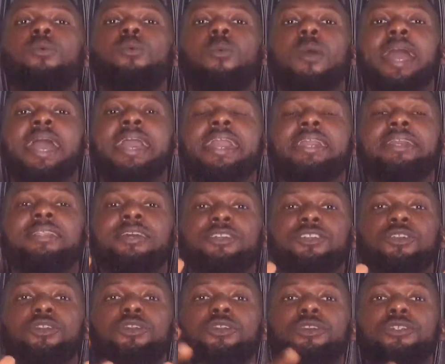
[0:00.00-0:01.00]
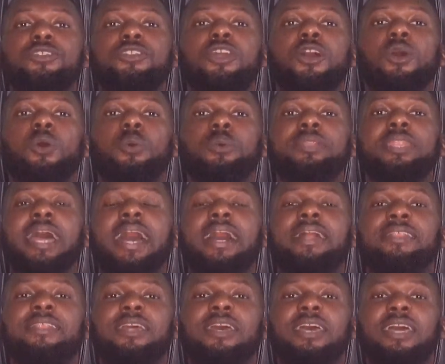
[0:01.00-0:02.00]
way that you could know
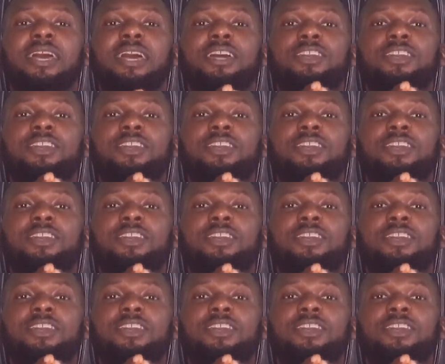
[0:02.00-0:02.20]
that